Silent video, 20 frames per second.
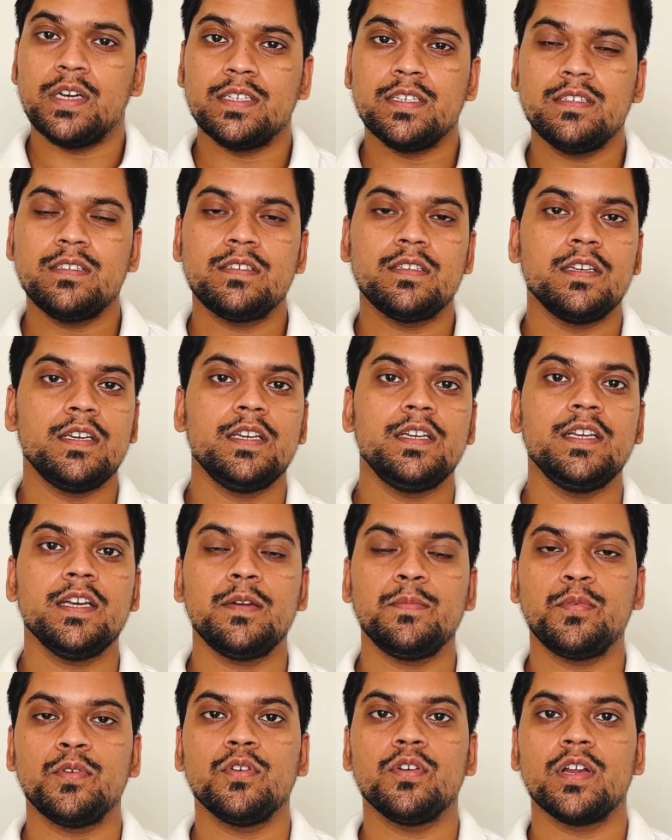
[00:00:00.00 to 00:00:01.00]
as a
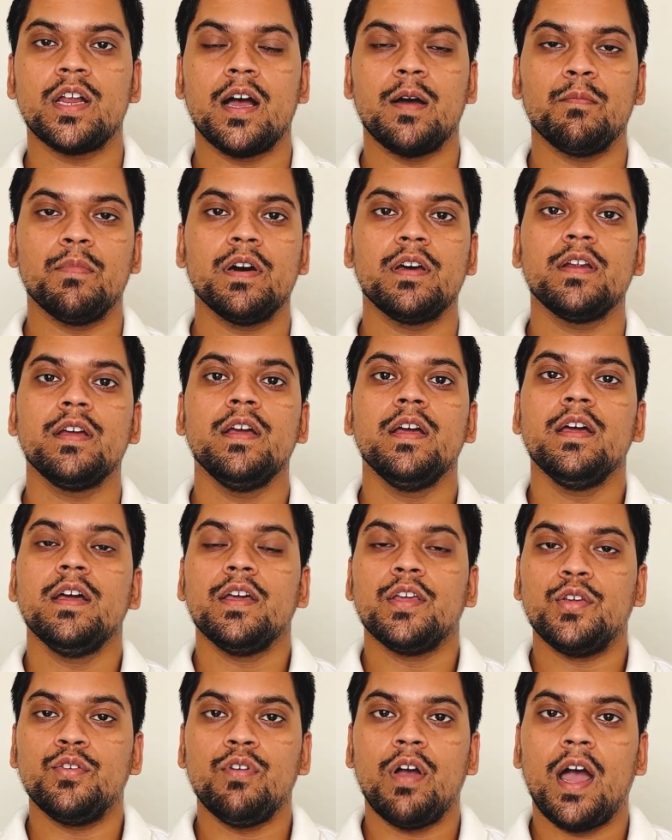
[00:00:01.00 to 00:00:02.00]
senior programmer,
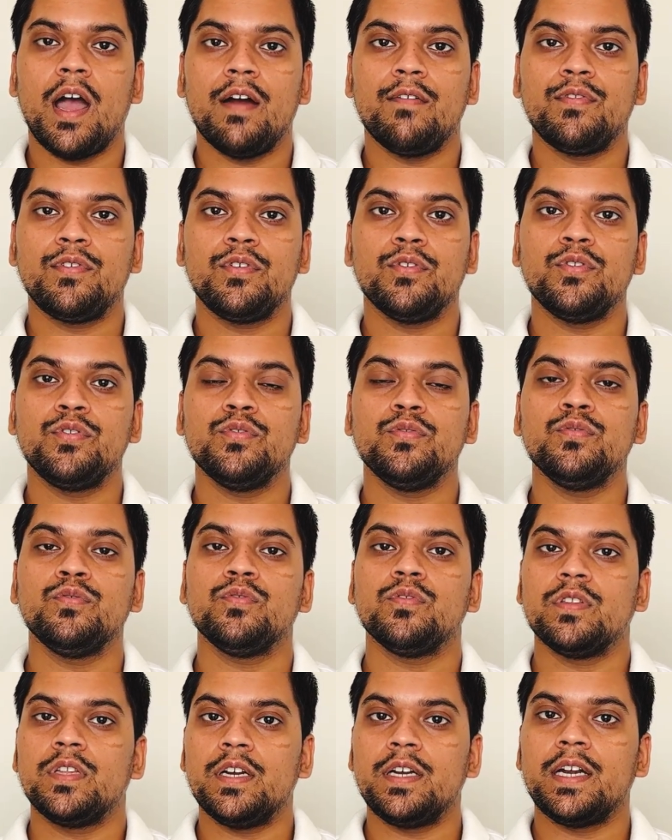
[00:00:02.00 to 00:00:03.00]
you have to
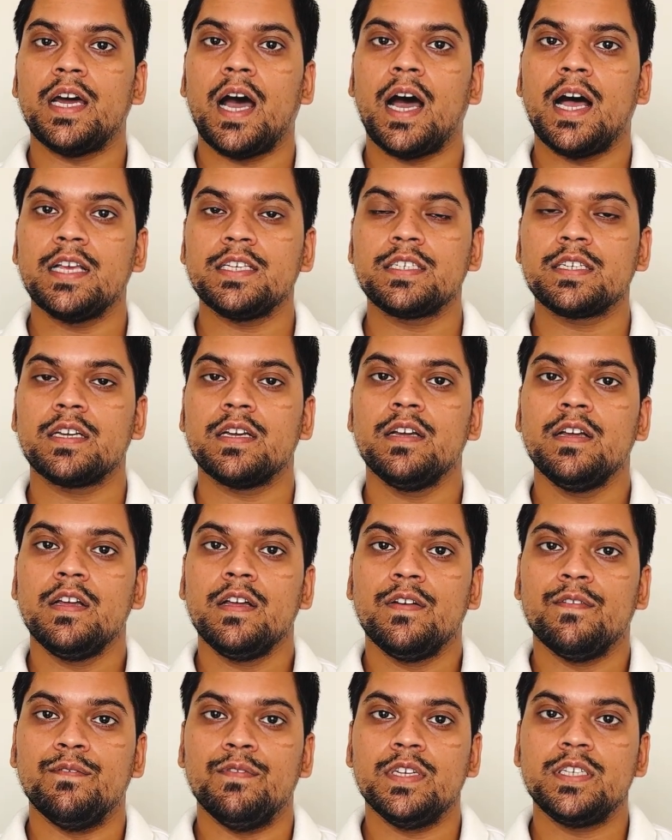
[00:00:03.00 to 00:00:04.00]
do the task
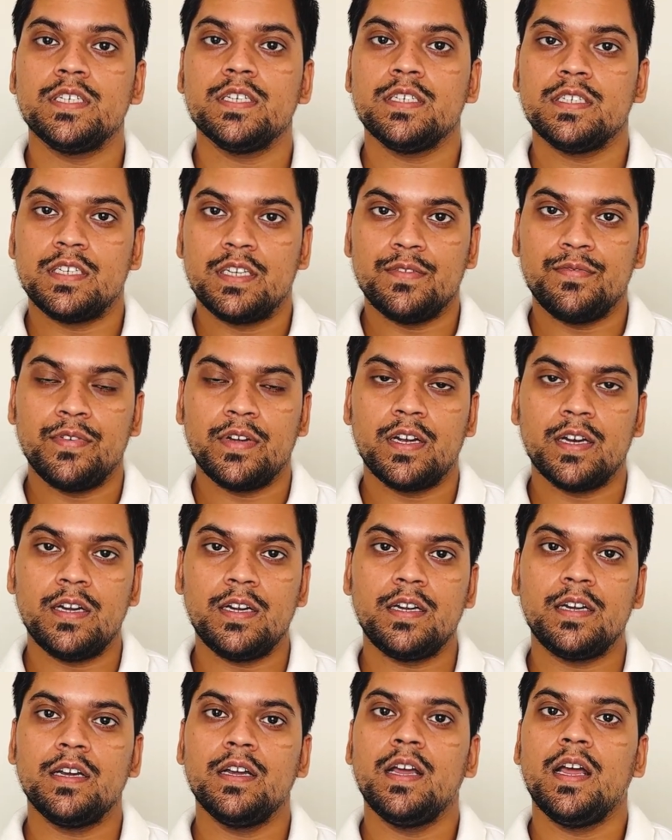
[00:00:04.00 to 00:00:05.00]
which is
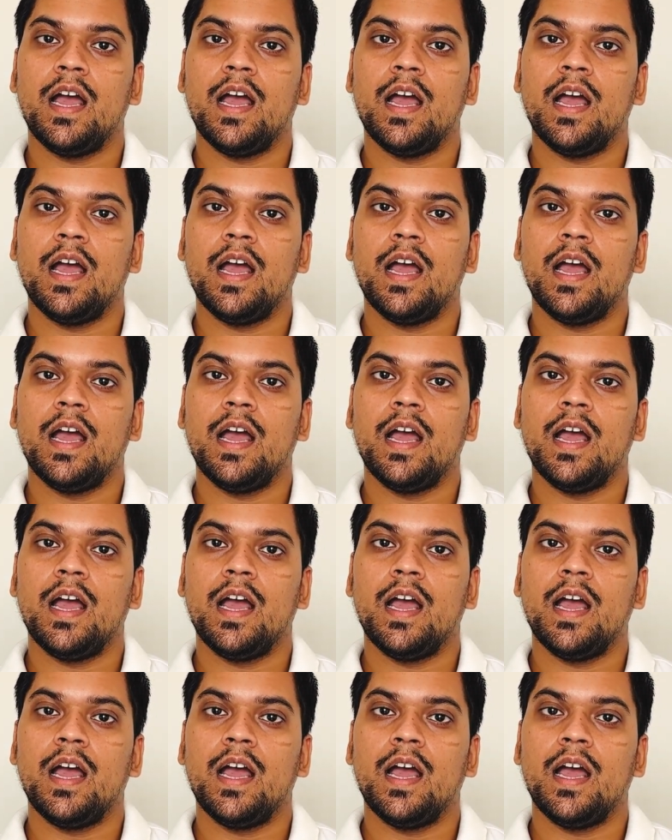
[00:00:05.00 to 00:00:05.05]
difficult,